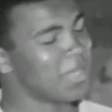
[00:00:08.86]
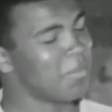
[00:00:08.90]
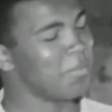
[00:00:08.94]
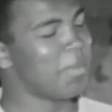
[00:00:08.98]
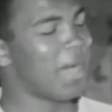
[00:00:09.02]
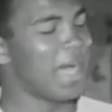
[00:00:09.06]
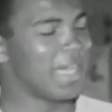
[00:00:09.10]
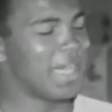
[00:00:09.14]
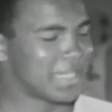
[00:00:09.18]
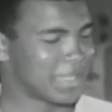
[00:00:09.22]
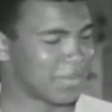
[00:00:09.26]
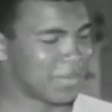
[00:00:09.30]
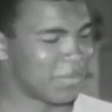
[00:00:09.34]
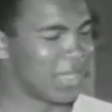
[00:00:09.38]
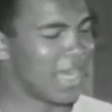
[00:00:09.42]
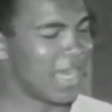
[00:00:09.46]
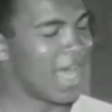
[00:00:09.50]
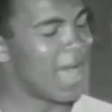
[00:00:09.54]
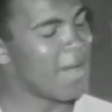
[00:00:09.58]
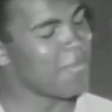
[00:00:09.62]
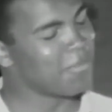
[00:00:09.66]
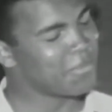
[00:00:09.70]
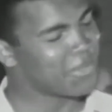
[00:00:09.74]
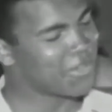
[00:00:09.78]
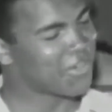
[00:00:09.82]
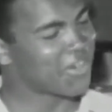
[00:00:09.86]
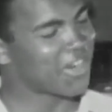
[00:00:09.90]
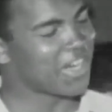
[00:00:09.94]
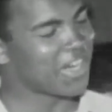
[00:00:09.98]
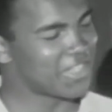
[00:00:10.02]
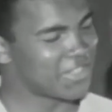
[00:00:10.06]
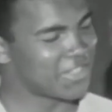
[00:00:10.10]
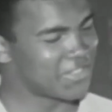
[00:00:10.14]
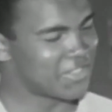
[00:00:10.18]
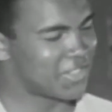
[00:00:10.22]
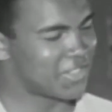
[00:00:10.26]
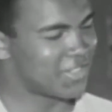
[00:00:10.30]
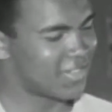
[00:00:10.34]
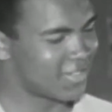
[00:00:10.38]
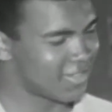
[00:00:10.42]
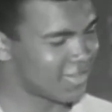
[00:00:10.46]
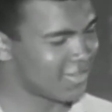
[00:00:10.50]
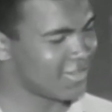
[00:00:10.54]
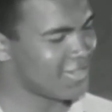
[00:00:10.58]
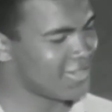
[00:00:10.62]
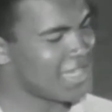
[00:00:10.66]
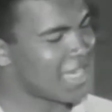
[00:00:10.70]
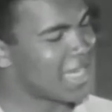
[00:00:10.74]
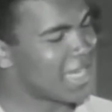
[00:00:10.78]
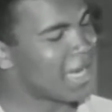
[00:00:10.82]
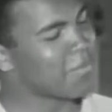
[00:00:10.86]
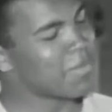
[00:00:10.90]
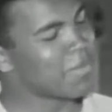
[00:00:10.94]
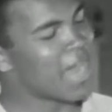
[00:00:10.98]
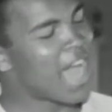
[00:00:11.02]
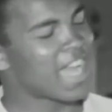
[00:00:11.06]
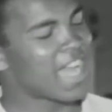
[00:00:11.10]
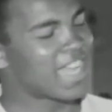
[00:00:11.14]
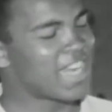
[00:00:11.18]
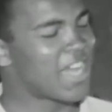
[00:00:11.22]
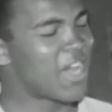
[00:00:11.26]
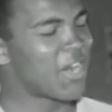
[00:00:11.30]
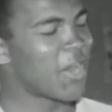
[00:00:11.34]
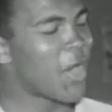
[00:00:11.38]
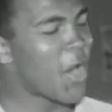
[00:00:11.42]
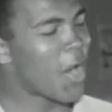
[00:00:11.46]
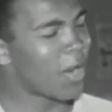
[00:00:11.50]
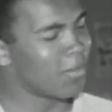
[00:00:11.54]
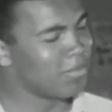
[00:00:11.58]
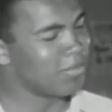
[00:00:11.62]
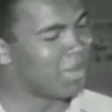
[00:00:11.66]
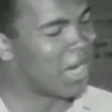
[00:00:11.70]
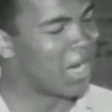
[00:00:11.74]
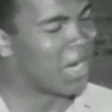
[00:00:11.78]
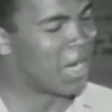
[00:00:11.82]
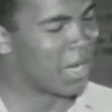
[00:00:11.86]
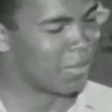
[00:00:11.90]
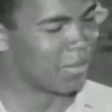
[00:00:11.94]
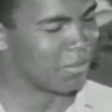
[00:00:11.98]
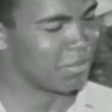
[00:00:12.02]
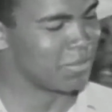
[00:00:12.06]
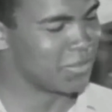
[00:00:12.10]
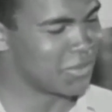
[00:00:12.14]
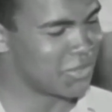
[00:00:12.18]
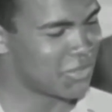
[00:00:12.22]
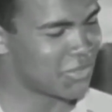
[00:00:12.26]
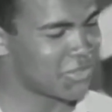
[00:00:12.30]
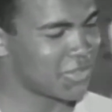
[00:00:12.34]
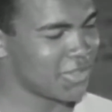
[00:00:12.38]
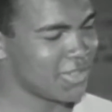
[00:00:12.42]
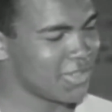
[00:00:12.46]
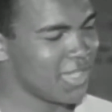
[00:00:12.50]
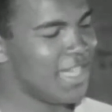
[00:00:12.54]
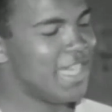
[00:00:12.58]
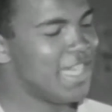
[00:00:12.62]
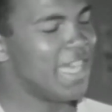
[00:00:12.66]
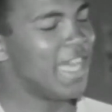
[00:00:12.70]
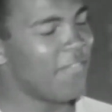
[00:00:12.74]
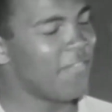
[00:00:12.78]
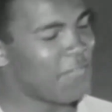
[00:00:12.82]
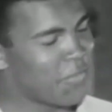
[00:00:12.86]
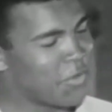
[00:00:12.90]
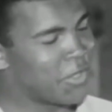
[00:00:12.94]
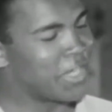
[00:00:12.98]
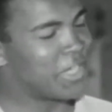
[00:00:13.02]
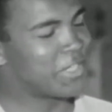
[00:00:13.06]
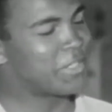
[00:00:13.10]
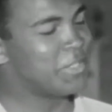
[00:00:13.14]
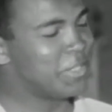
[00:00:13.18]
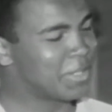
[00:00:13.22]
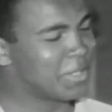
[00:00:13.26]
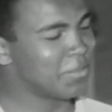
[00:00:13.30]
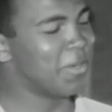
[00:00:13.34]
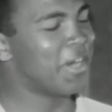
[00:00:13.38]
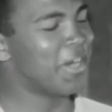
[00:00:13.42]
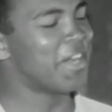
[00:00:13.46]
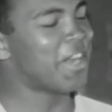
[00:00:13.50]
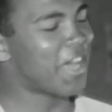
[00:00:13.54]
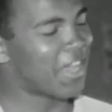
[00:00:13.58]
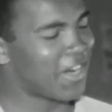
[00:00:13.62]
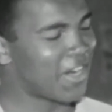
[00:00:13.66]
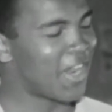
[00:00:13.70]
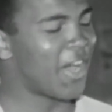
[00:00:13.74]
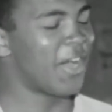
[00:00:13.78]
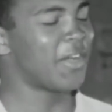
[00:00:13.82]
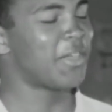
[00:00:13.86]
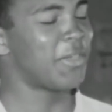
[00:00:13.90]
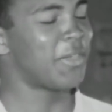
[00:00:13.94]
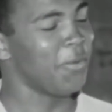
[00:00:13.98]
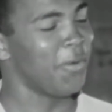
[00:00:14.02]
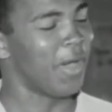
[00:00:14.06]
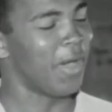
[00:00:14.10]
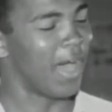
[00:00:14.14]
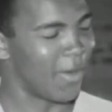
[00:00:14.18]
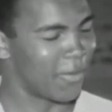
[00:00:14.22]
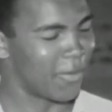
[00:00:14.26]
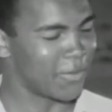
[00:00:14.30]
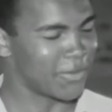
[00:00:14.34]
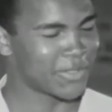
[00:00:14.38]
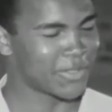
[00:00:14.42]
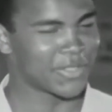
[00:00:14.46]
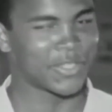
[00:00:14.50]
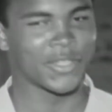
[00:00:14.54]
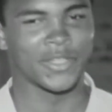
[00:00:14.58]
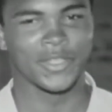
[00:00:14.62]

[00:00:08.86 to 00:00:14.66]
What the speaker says: You know that's impossible. I'm the greatest. And I'm knocking out all bones. And if you get too smart, I'll knock you